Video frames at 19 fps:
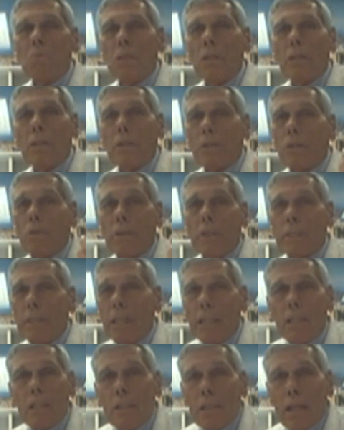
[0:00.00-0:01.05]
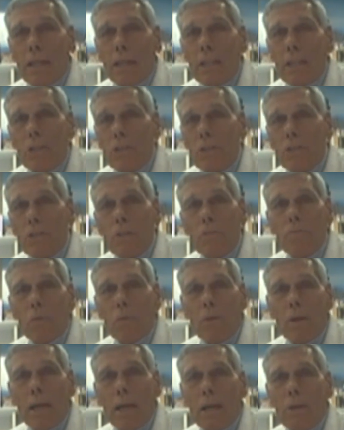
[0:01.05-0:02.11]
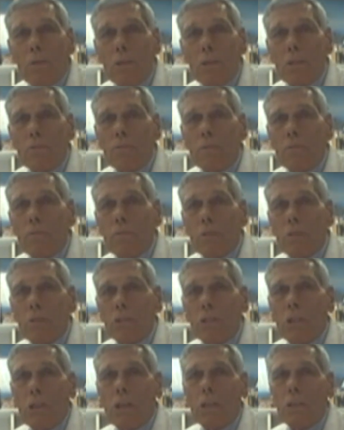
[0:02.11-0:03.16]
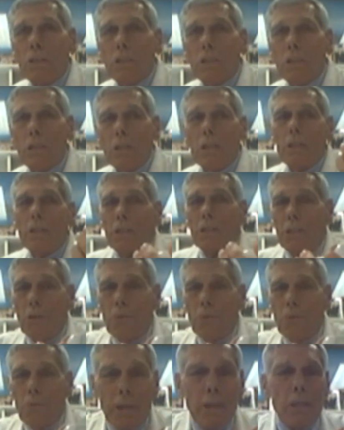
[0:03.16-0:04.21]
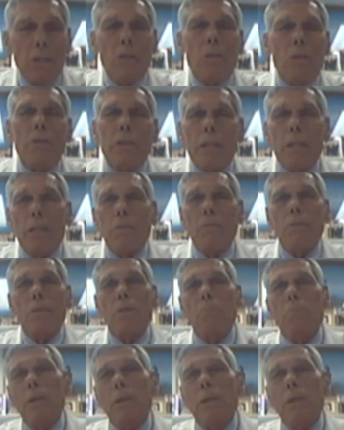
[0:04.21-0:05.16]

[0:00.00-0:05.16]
It only takes like 2 to 4 hours for full charge, and you're ready to go again with the